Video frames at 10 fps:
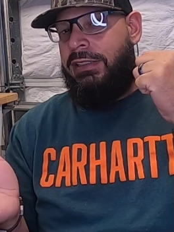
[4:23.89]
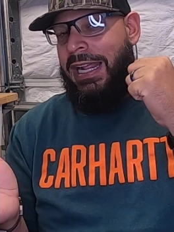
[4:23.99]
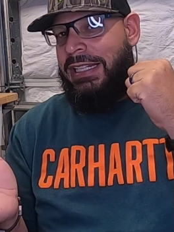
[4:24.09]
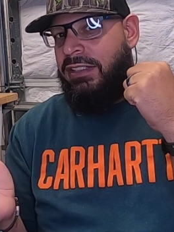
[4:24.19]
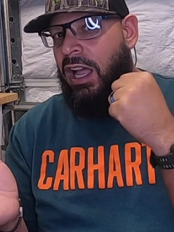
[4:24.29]

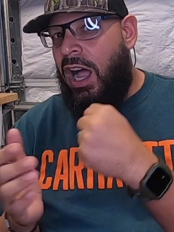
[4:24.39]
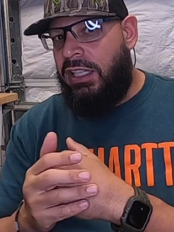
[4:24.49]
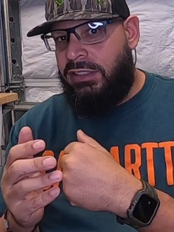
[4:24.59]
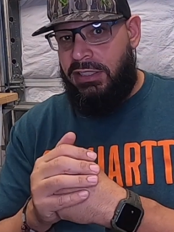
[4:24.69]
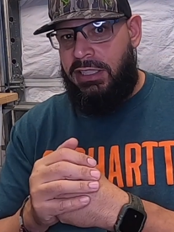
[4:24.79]
That is
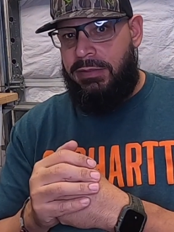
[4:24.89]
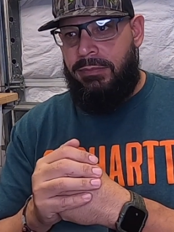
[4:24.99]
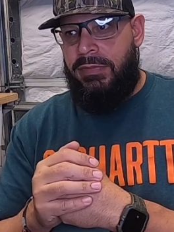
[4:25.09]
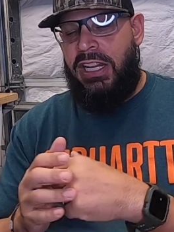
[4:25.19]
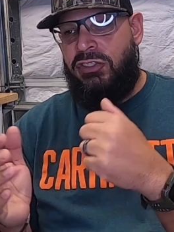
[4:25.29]
hustling.
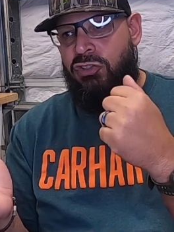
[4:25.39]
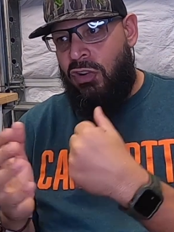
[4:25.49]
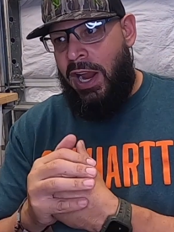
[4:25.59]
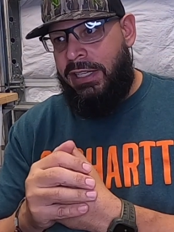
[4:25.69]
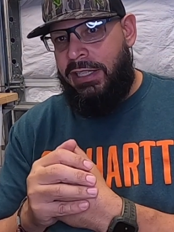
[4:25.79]
That's
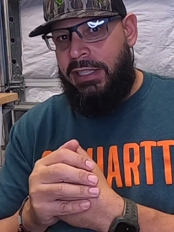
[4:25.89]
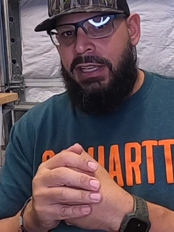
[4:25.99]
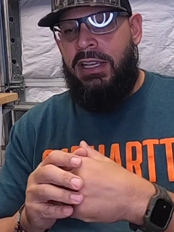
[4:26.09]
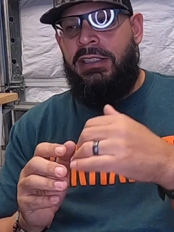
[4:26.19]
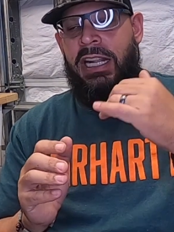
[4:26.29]
grinding.
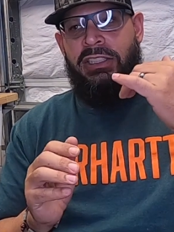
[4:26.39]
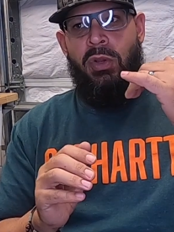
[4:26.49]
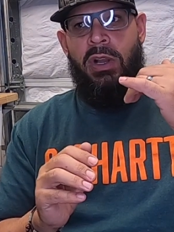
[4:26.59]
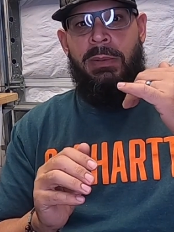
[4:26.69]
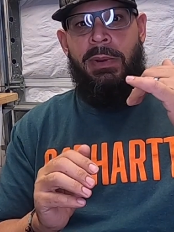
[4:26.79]
That's
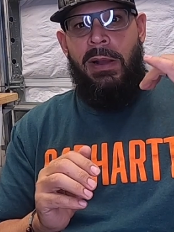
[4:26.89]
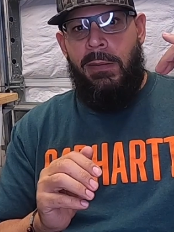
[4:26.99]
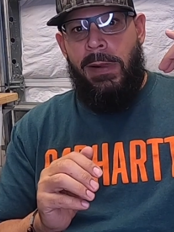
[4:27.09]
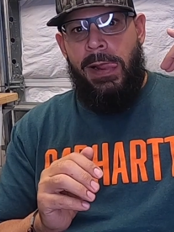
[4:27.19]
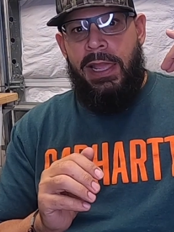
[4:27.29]
talking
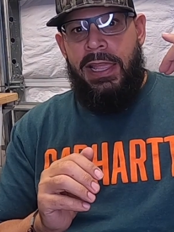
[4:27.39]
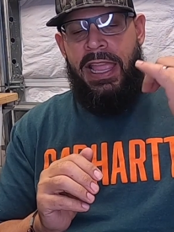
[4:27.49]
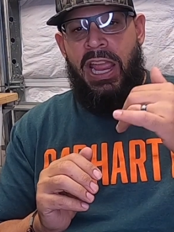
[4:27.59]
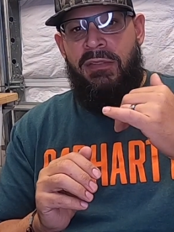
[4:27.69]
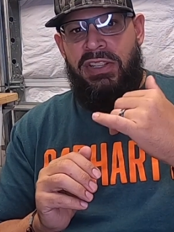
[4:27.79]
about
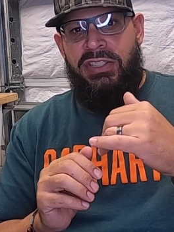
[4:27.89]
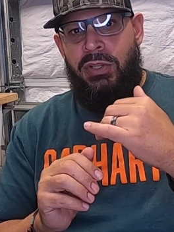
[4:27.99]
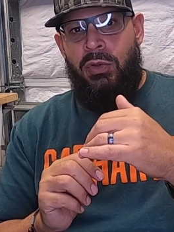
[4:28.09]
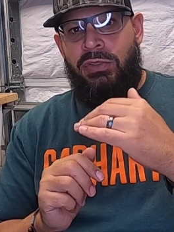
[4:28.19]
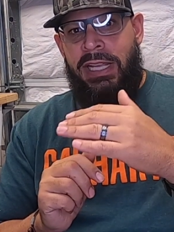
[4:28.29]
every
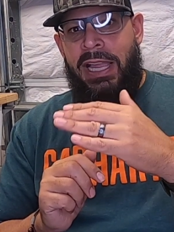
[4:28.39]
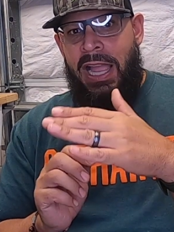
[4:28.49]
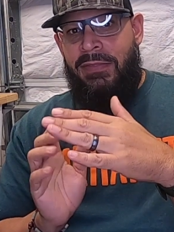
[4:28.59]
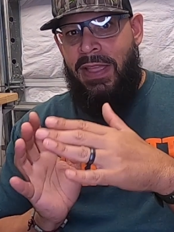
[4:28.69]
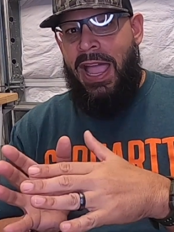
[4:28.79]
single day
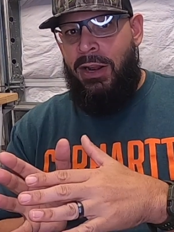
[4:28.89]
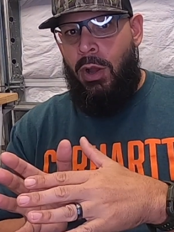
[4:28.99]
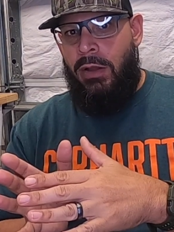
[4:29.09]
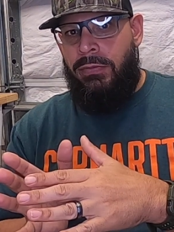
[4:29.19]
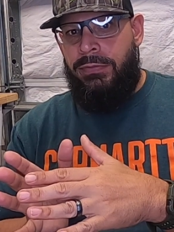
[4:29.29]
I've had
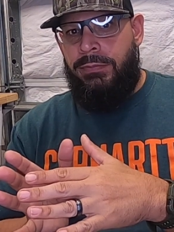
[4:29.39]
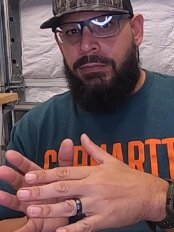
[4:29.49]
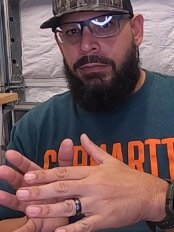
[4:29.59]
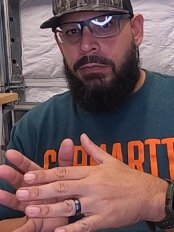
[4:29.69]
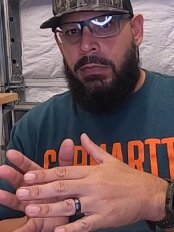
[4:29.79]
off.
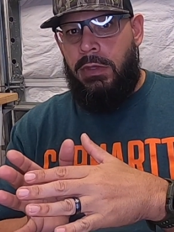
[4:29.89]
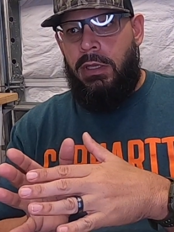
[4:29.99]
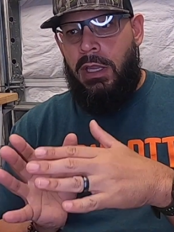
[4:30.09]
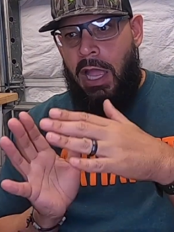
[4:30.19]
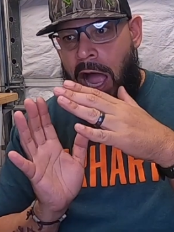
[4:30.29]

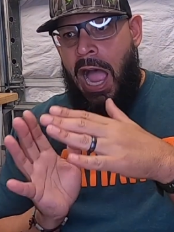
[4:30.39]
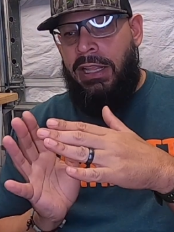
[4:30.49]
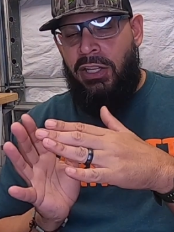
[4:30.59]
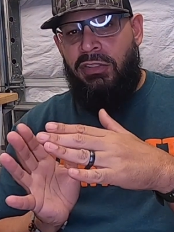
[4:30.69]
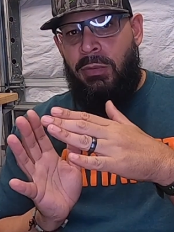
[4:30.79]

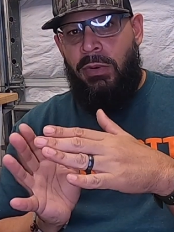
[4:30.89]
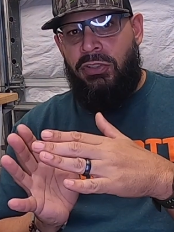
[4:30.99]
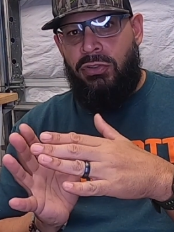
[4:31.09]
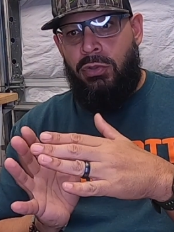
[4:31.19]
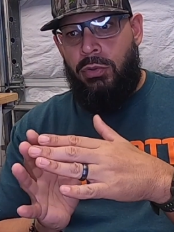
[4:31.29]
I literally went
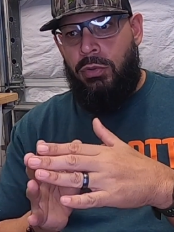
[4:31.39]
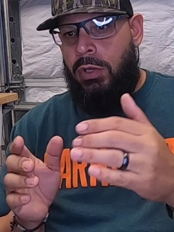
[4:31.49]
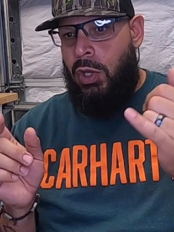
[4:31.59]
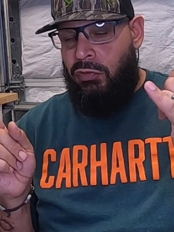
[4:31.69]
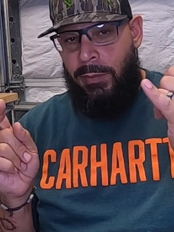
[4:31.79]
to school
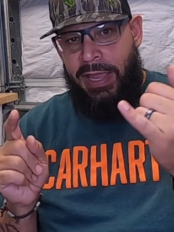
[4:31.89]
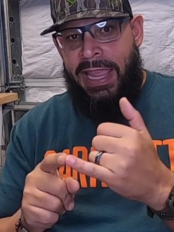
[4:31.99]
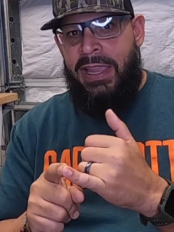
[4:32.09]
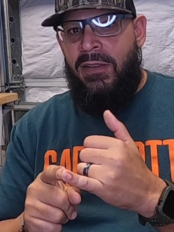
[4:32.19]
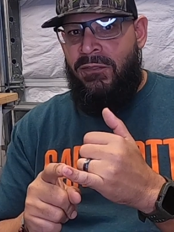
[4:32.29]
from
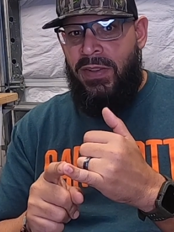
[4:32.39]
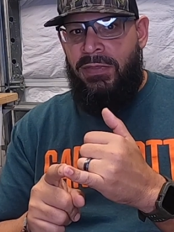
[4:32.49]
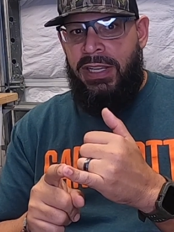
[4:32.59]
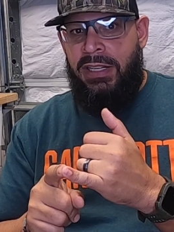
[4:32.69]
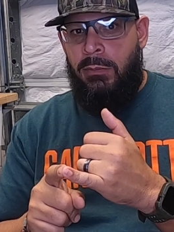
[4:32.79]

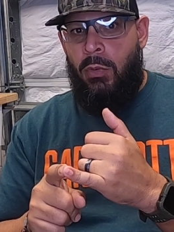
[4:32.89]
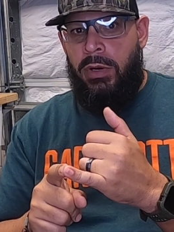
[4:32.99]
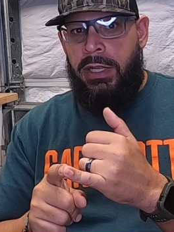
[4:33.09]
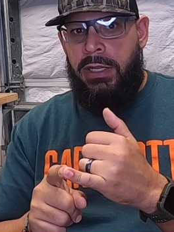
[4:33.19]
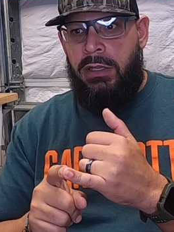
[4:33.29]
8:50 in the
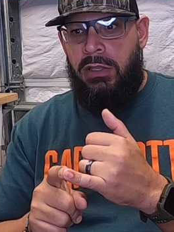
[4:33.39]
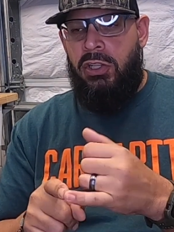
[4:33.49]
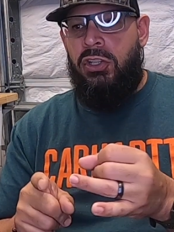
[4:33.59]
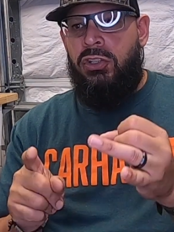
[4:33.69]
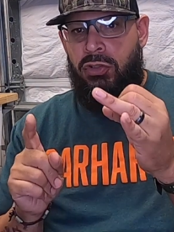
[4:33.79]
morning
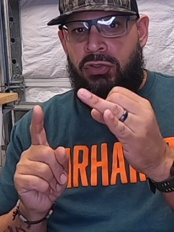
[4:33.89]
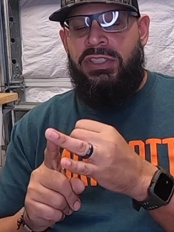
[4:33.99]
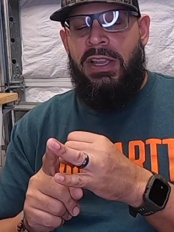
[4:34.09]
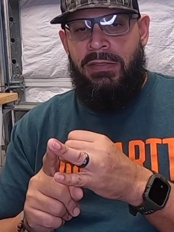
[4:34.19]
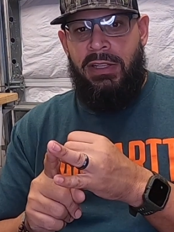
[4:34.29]
to
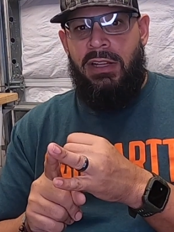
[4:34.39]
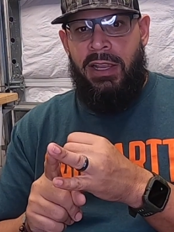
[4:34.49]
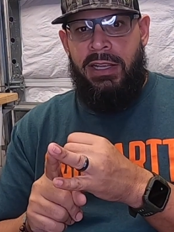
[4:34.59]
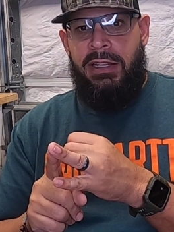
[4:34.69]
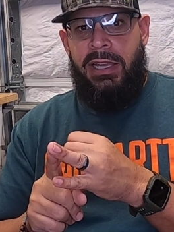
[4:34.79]
7
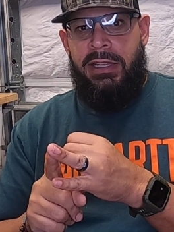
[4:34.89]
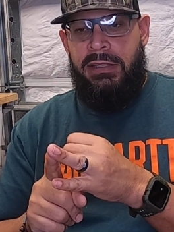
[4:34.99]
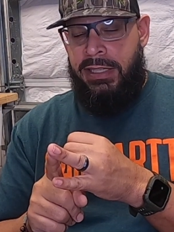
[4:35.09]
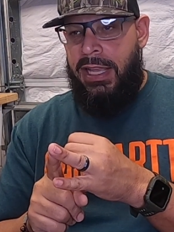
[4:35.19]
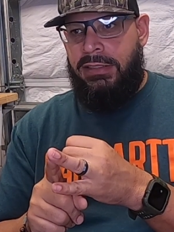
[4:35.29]
o'clock at night.
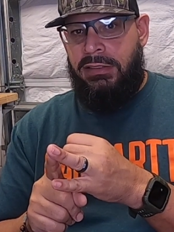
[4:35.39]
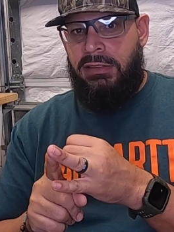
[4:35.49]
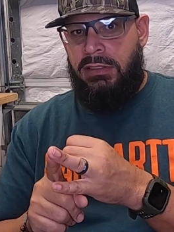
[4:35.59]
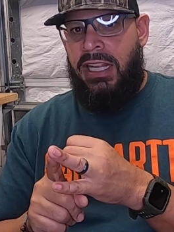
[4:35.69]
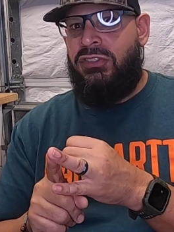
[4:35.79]

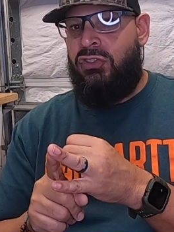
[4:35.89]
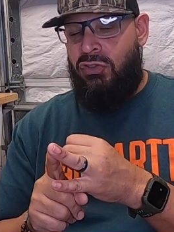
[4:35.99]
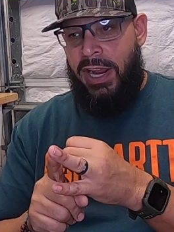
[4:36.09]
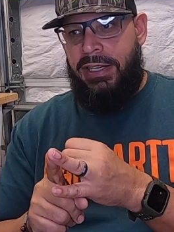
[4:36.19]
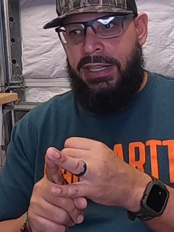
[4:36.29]
Yes, that's
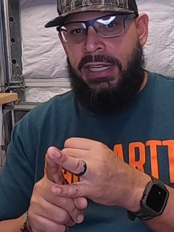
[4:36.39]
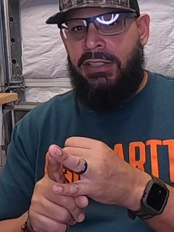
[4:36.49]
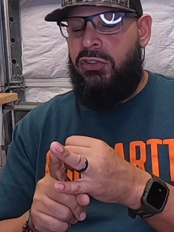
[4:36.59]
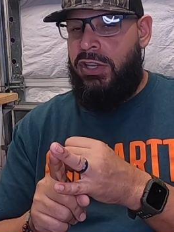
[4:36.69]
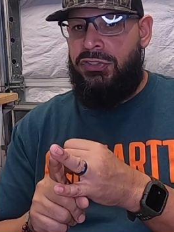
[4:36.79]
grinding. That's
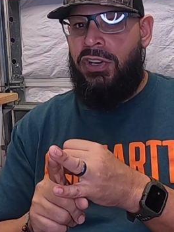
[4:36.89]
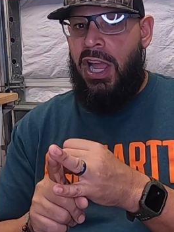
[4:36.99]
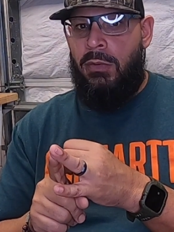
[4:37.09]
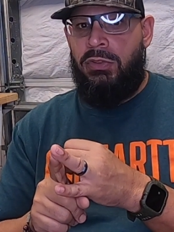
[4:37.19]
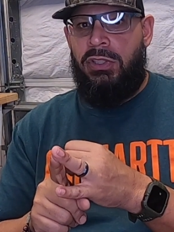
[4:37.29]
how you get your
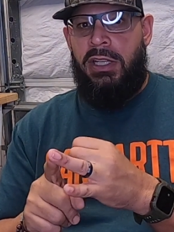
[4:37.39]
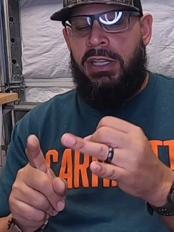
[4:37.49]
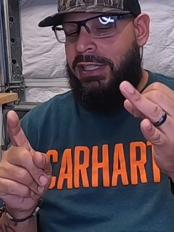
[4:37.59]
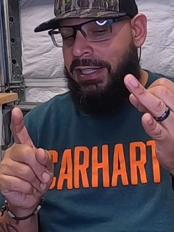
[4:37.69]
hours done.